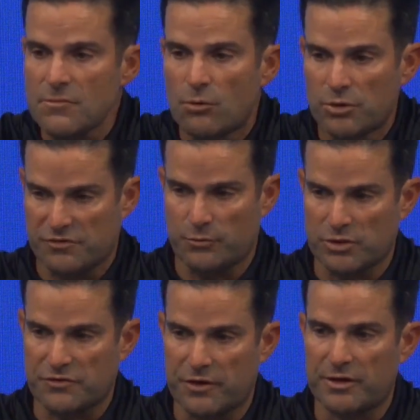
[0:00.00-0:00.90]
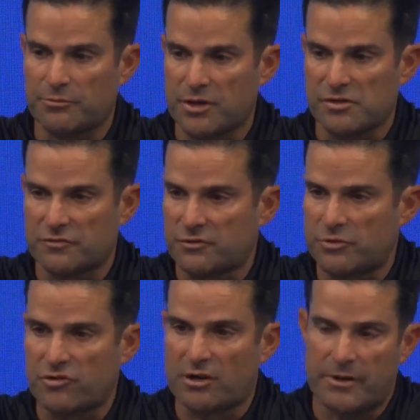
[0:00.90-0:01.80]
was very impressive because
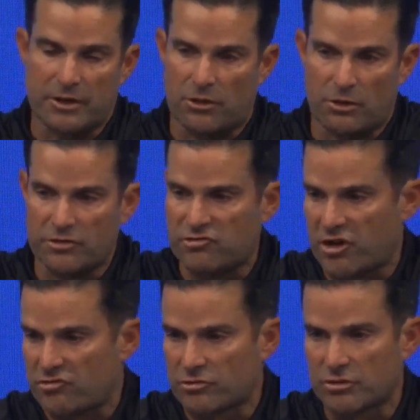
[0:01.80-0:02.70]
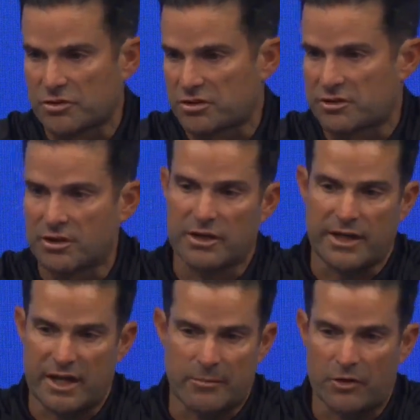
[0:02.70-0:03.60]
we tried to make it hard and changing looks and
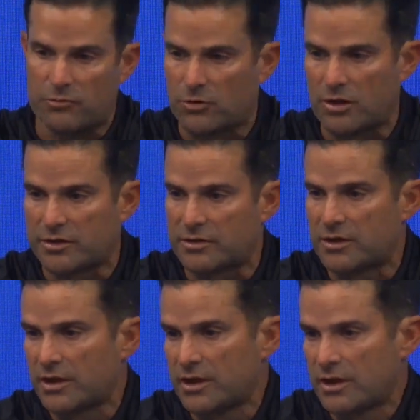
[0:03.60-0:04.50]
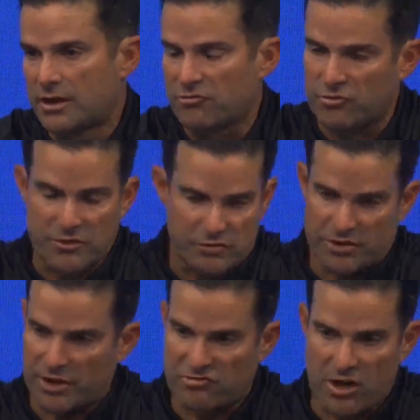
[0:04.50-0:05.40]
getting him on the run. And his receivers did
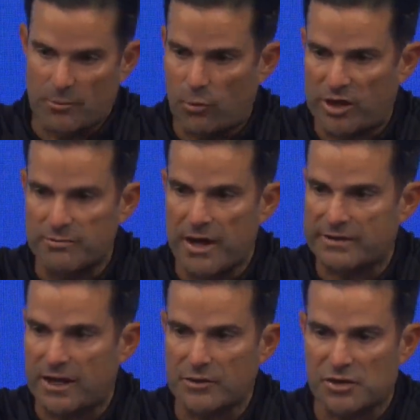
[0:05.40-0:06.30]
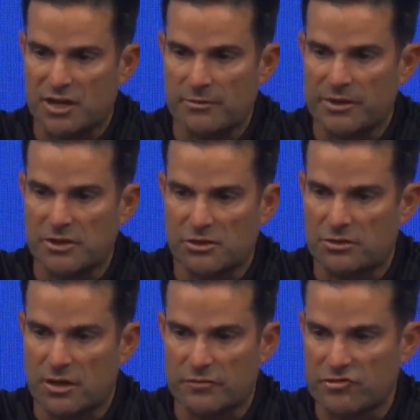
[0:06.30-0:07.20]
a nice job of working back down the stem against our
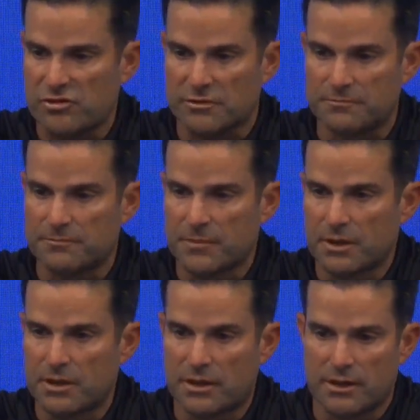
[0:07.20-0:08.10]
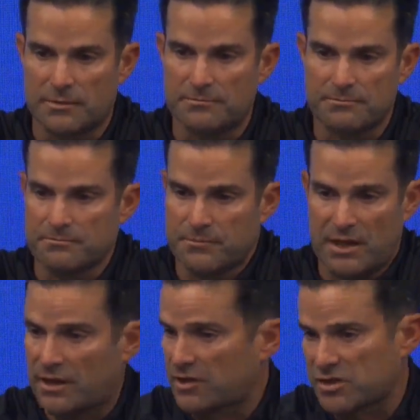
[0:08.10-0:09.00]
coverages. And
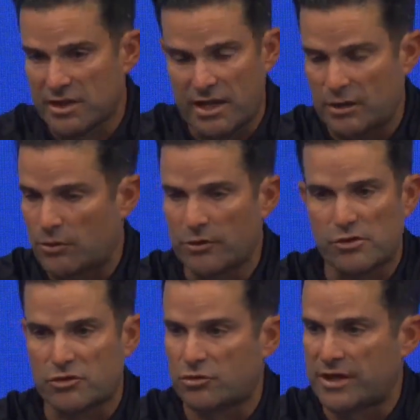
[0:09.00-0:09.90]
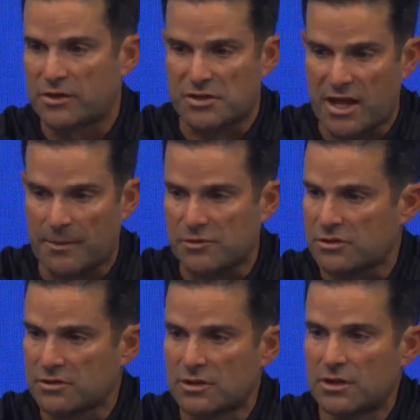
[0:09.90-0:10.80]
like I said, any one of those third down
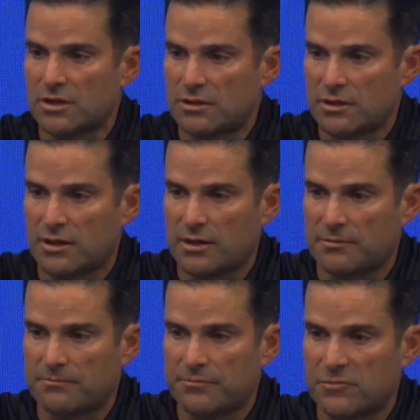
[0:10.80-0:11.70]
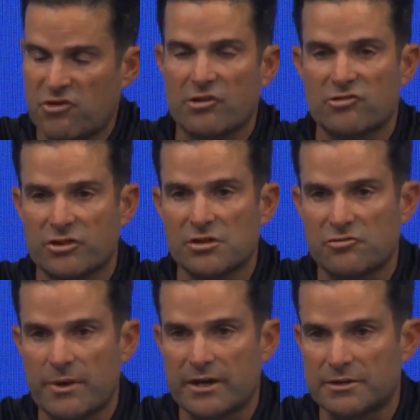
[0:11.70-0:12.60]
stops changes things
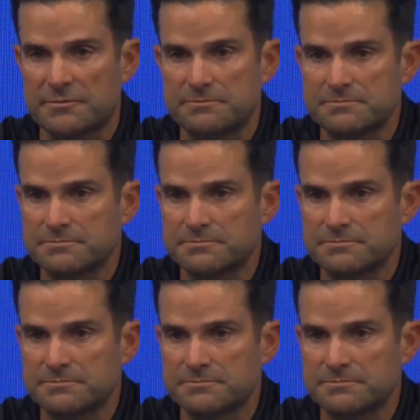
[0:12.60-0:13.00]
dramatically.